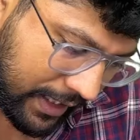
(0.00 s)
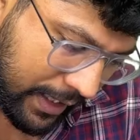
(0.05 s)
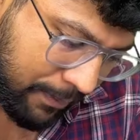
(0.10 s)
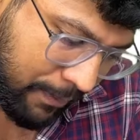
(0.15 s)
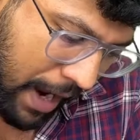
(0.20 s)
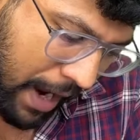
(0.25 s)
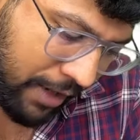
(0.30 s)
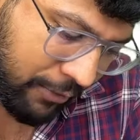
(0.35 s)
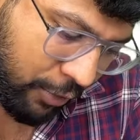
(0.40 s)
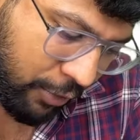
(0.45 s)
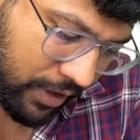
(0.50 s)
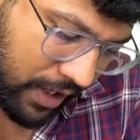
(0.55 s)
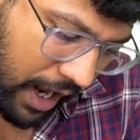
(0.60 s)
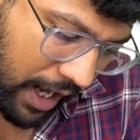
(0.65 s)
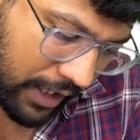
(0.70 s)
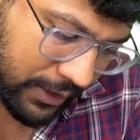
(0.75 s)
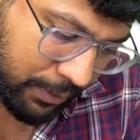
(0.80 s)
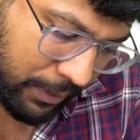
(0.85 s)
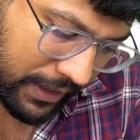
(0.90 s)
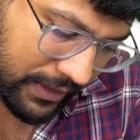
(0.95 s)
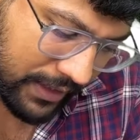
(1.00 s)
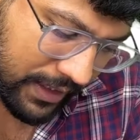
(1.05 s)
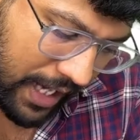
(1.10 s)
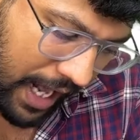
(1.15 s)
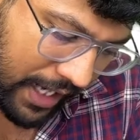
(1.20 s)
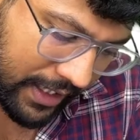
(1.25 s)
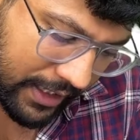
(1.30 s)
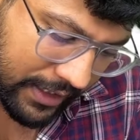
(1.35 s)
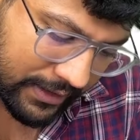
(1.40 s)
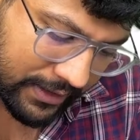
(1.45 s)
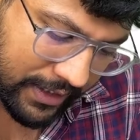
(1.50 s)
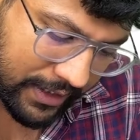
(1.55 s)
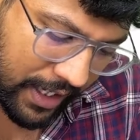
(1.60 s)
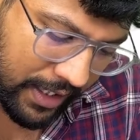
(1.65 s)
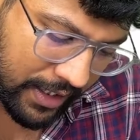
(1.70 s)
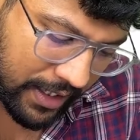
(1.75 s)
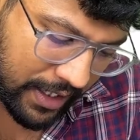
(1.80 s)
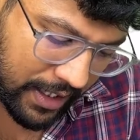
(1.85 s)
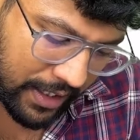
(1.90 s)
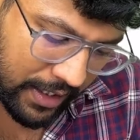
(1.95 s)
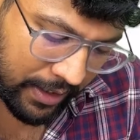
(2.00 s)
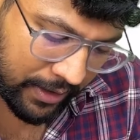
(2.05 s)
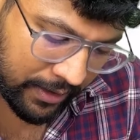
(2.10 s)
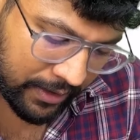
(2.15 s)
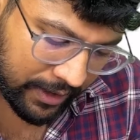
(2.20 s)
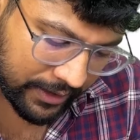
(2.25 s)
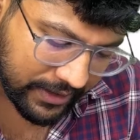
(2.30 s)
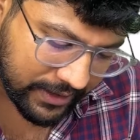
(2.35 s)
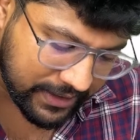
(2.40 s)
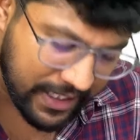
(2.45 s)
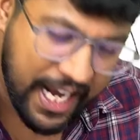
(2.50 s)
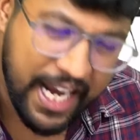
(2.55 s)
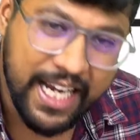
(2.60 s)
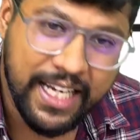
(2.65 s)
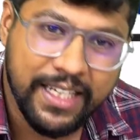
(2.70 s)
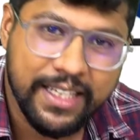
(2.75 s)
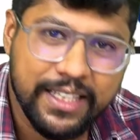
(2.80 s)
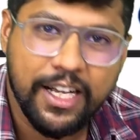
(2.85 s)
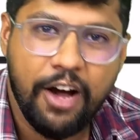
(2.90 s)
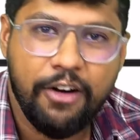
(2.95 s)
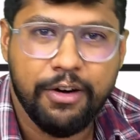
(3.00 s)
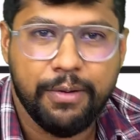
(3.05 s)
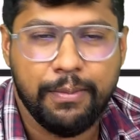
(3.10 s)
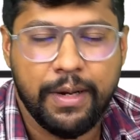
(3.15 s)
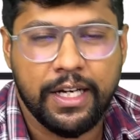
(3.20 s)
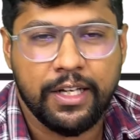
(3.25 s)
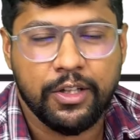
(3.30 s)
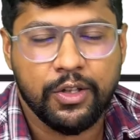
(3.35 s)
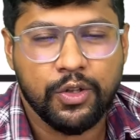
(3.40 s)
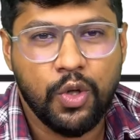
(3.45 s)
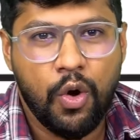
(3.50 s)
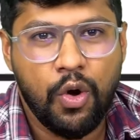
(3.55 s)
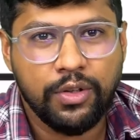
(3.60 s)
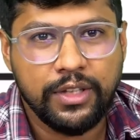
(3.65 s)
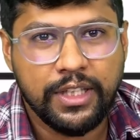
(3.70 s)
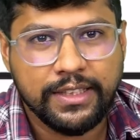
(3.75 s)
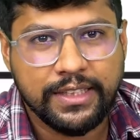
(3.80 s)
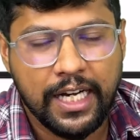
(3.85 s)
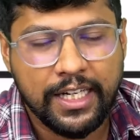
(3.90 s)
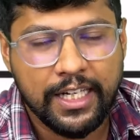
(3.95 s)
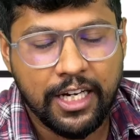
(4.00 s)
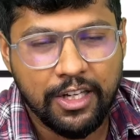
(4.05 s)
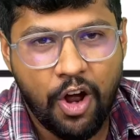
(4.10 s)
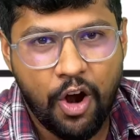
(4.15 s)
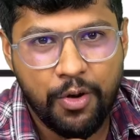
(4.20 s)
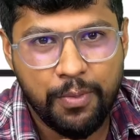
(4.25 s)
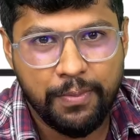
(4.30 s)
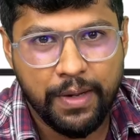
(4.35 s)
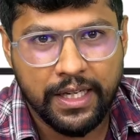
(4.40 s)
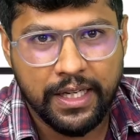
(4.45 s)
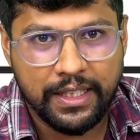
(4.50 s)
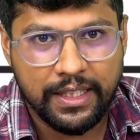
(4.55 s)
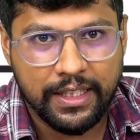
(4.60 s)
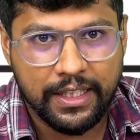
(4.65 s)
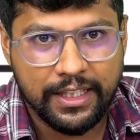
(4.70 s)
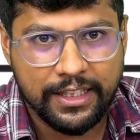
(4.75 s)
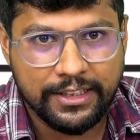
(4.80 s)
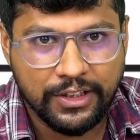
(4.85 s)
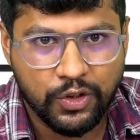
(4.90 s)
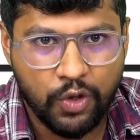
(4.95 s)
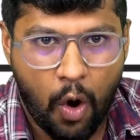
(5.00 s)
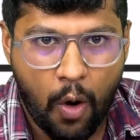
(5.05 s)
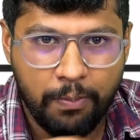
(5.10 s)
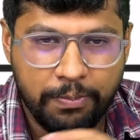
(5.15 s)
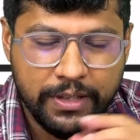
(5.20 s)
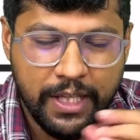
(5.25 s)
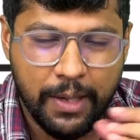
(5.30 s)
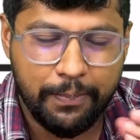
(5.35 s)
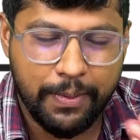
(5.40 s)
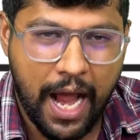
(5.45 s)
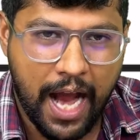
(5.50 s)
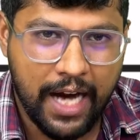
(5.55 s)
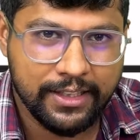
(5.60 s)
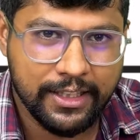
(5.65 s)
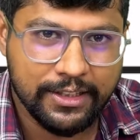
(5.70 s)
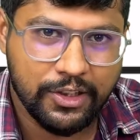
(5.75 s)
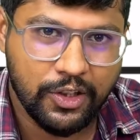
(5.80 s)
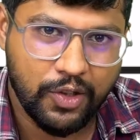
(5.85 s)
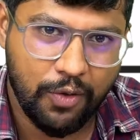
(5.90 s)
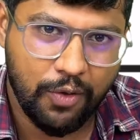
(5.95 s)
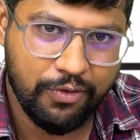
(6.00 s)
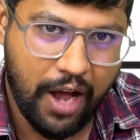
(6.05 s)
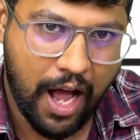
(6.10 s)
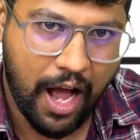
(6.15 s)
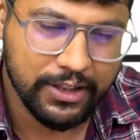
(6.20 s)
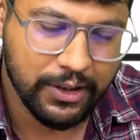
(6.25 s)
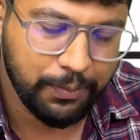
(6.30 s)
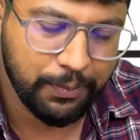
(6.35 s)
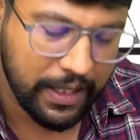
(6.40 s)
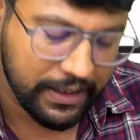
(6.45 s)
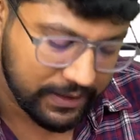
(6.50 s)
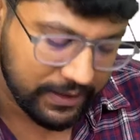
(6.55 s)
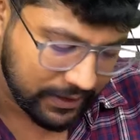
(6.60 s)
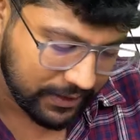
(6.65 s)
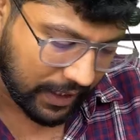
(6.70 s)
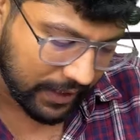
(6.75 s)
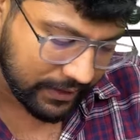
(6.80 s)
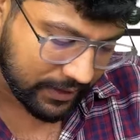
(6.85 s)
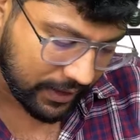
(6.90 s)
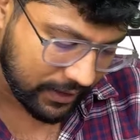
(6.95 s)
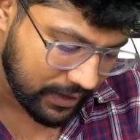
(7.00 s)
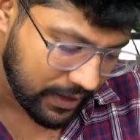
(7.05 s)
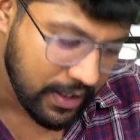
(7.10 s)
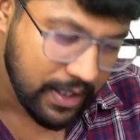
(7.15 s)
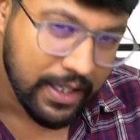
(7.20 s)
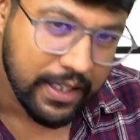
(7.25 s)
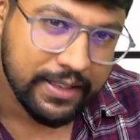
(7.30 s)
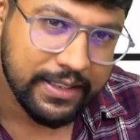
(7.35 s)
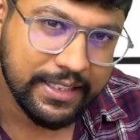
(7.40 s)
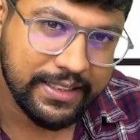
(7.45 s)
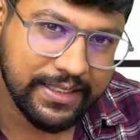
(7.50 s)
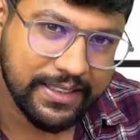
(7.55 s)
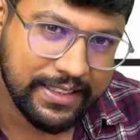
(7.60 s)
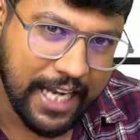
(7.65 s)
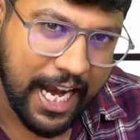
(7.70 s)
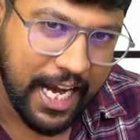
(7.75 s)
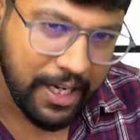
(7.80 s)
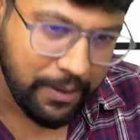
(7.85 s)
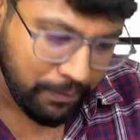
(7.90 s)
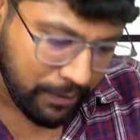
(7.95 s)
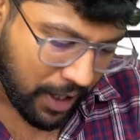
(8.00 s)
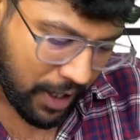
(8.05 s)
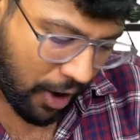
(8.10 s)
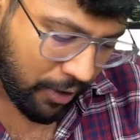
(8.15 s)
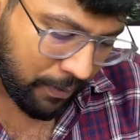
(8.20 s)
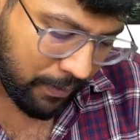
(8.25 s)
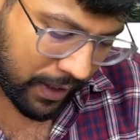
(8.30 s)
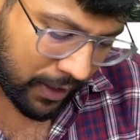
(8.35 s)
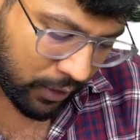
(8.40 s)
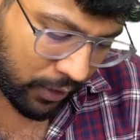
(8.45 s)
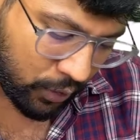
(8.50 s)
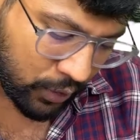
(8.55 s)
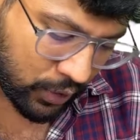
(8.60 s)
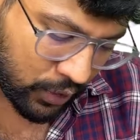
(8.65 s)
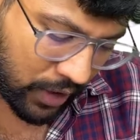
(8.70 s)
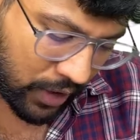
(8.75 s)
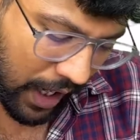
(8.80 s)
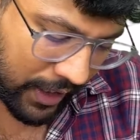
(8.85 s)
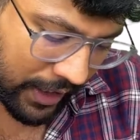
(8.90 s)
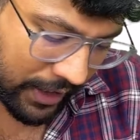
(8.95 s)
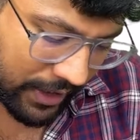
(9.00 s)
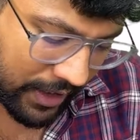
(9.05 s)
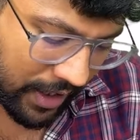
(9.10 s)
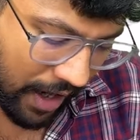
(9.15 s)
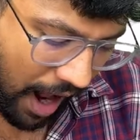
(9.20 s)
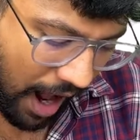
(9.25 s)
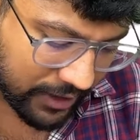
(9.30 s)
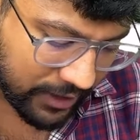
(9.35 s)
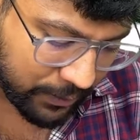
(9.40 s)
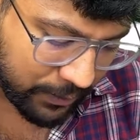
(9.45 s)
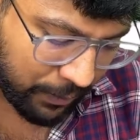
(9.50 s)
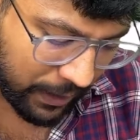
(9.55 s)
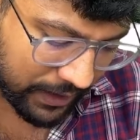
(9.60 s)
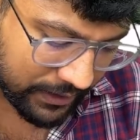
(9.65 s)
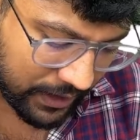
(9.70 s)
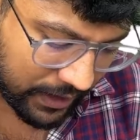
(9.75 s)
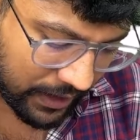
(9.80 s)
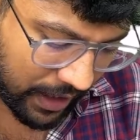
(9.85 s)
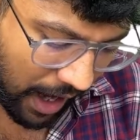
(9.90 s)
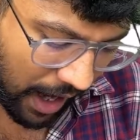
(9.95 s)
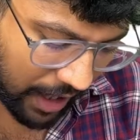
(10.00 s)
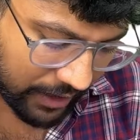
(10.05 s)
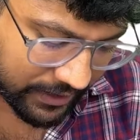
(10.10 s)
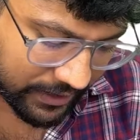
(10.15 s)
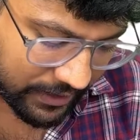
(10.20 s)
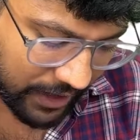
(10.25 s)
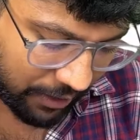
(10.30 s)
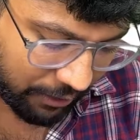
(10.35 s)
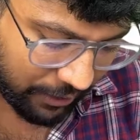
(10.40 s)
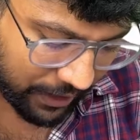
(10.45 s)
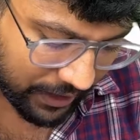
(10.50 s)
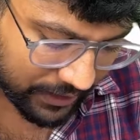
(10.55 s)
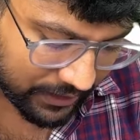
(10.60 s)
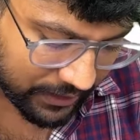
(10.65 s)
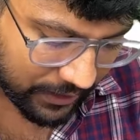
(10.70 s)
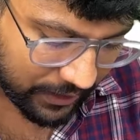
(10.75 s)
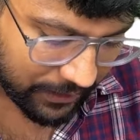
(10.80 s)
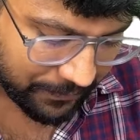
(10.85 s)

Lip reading: demand for caste-based data is that the state government, though the central government is stopped the practices of caste-based census, the state government used to conduct caste-based caste surveys.